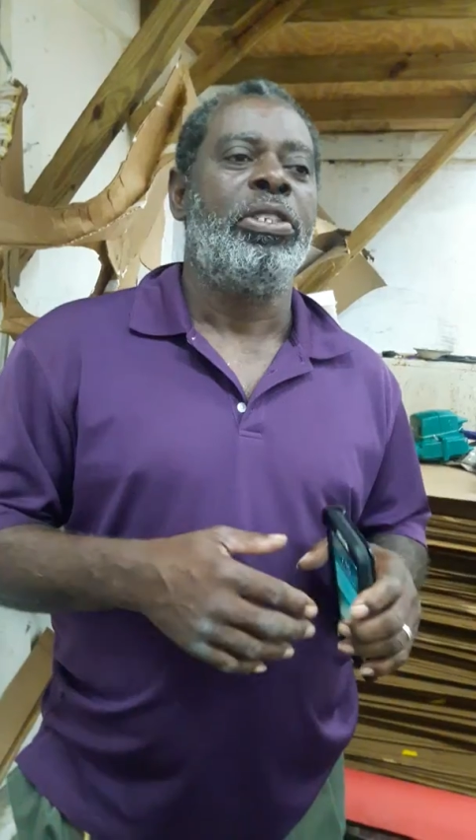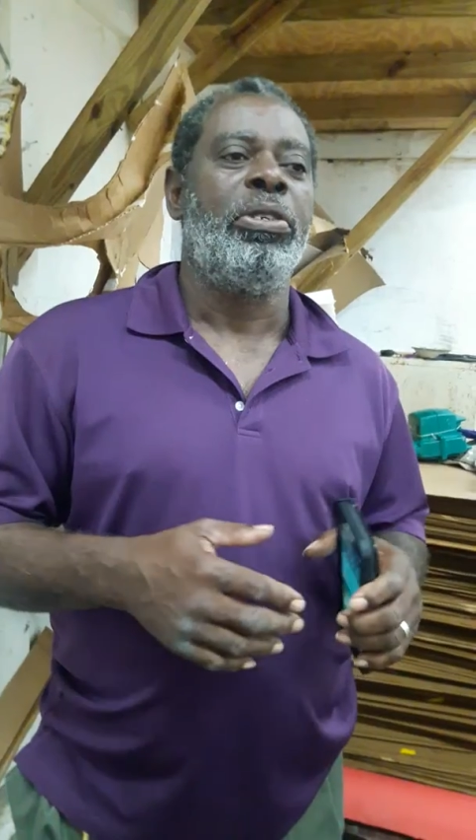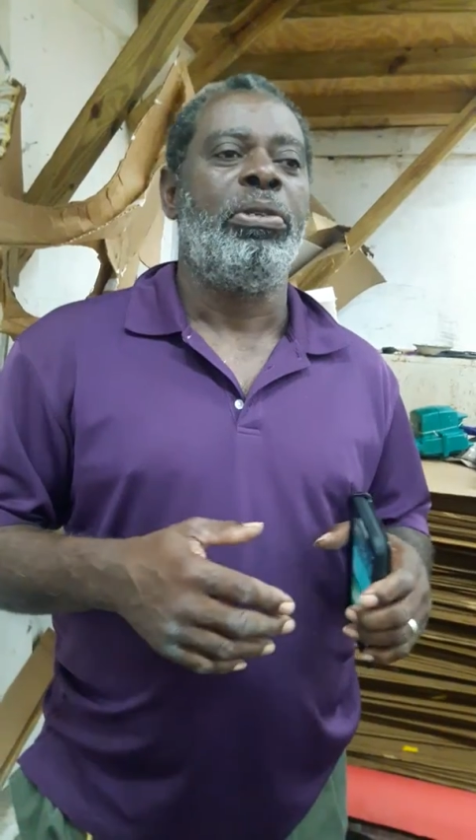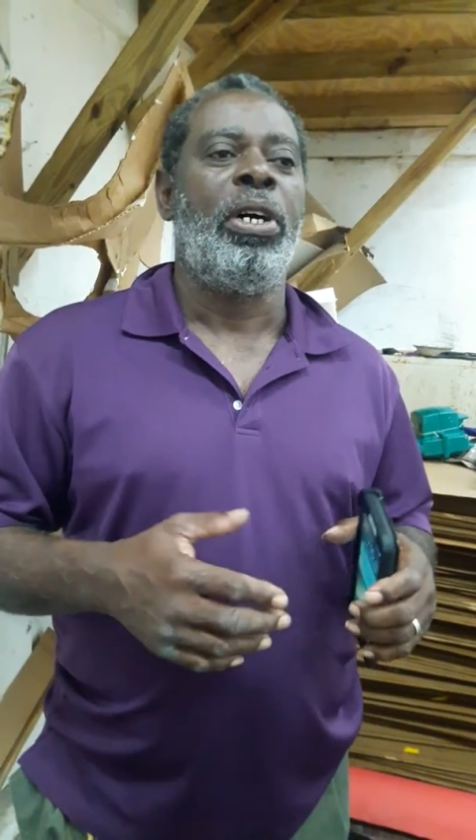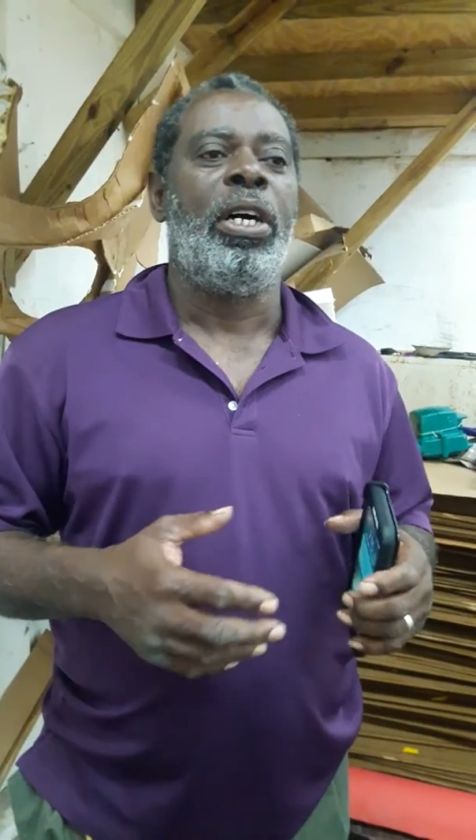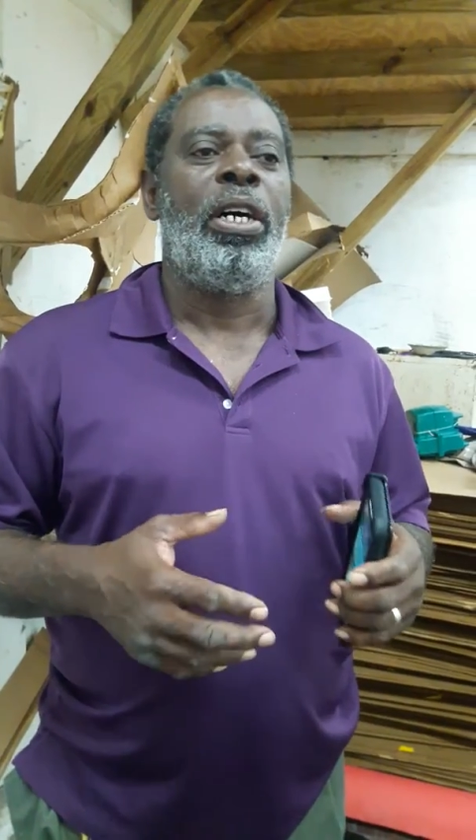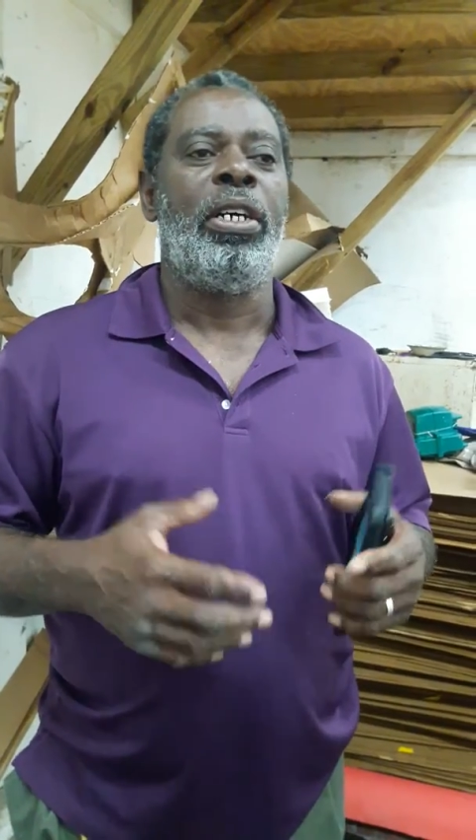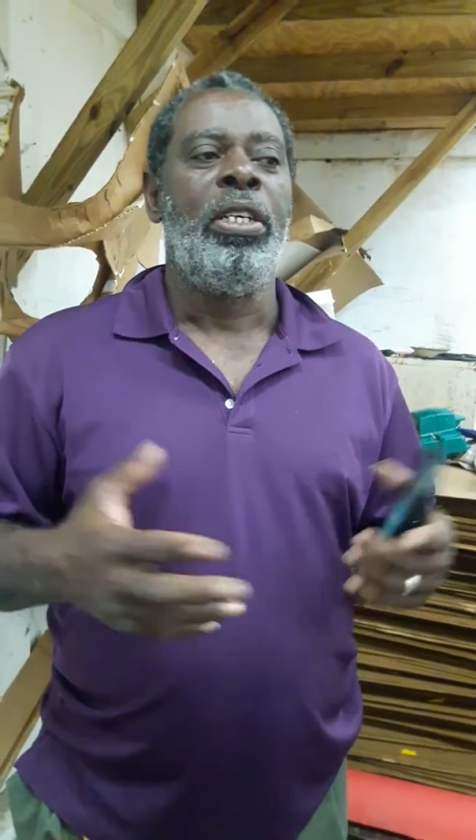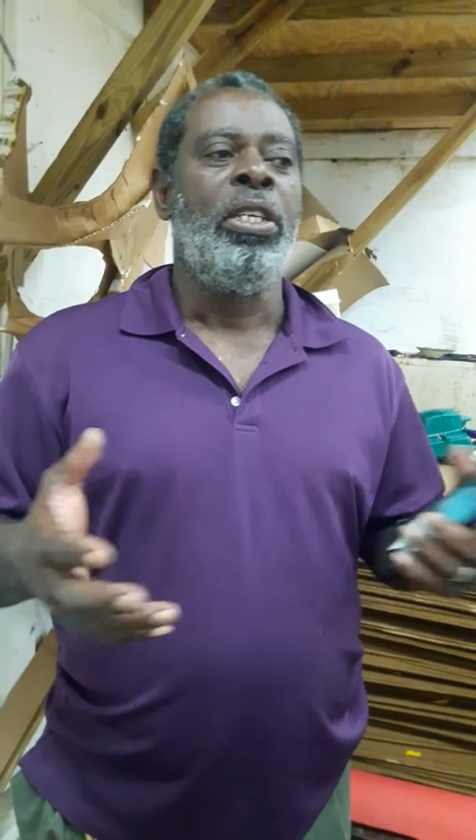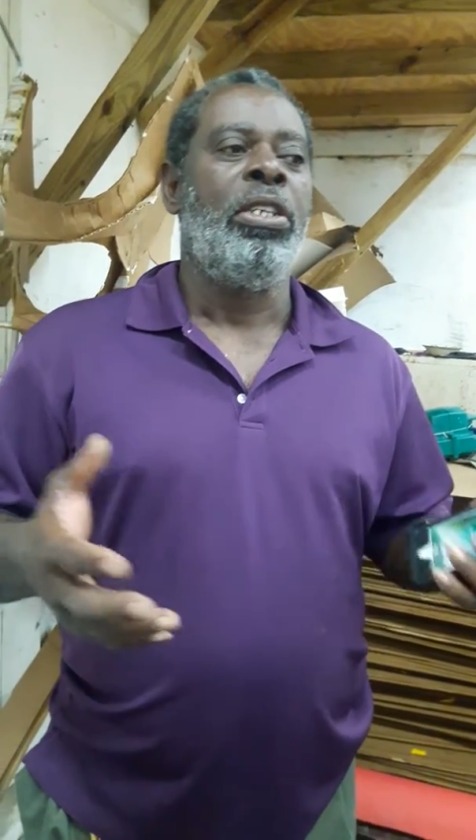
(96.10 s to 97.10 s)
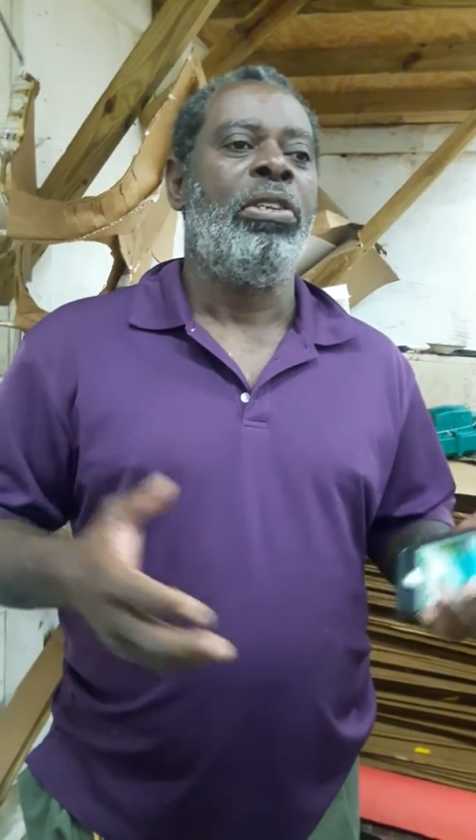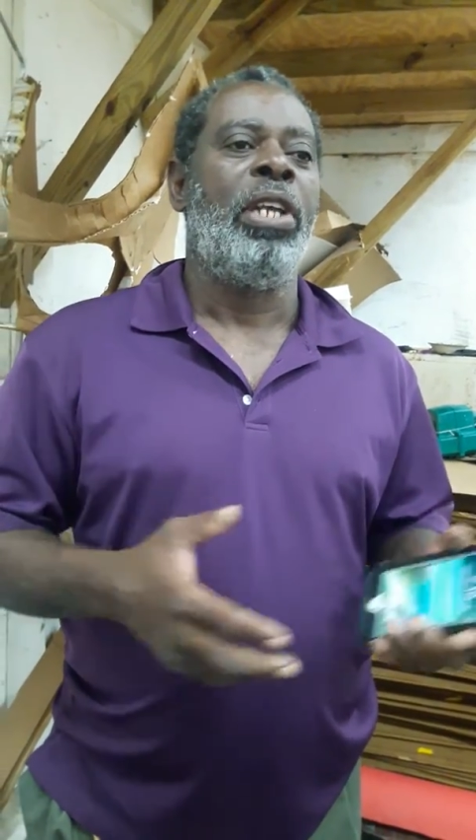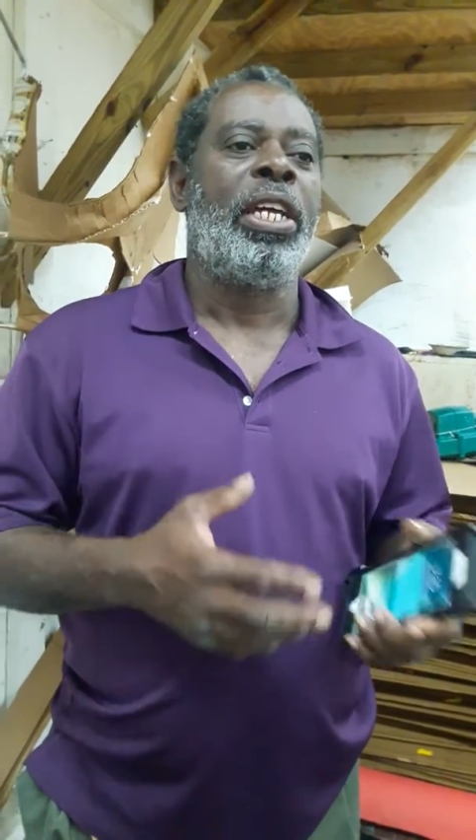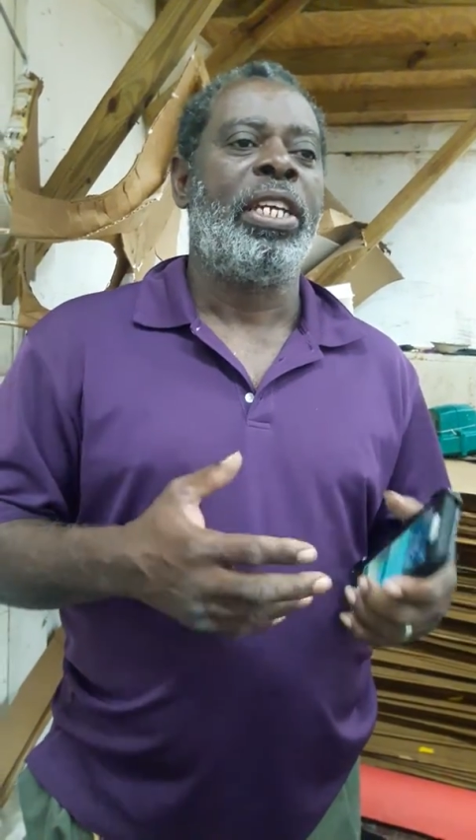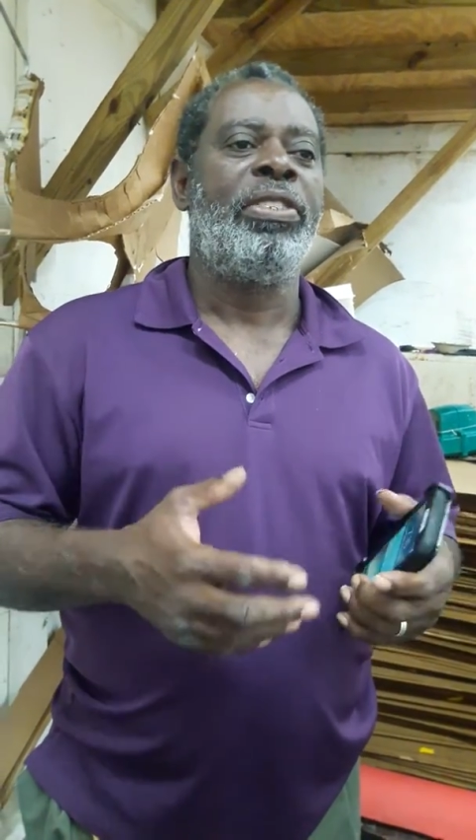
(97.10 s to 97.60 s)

So, you know, like I